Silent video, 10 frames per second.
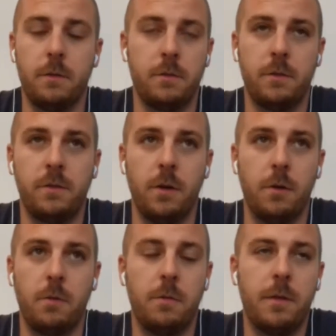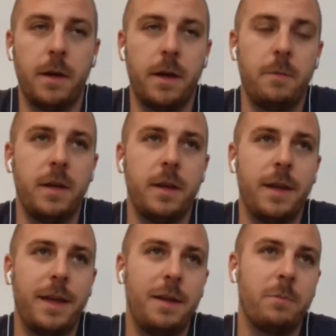So I mean,
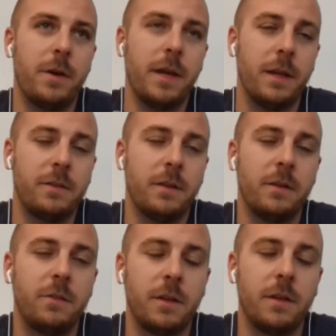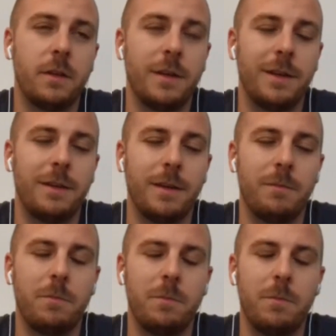him bringing his sons in
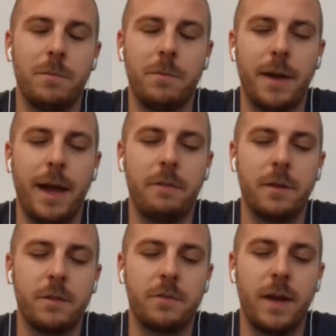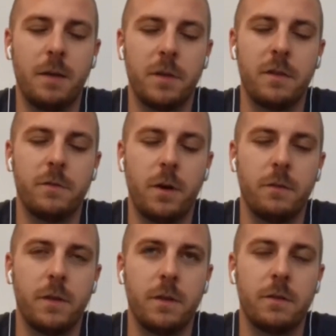and having his family
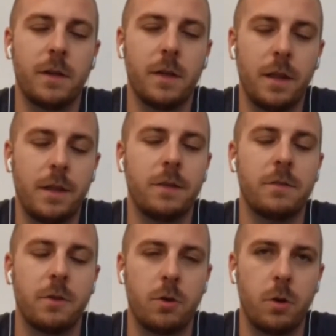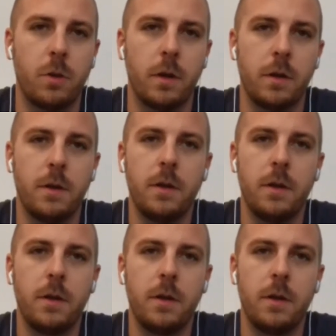involved in this, I think is a good thing.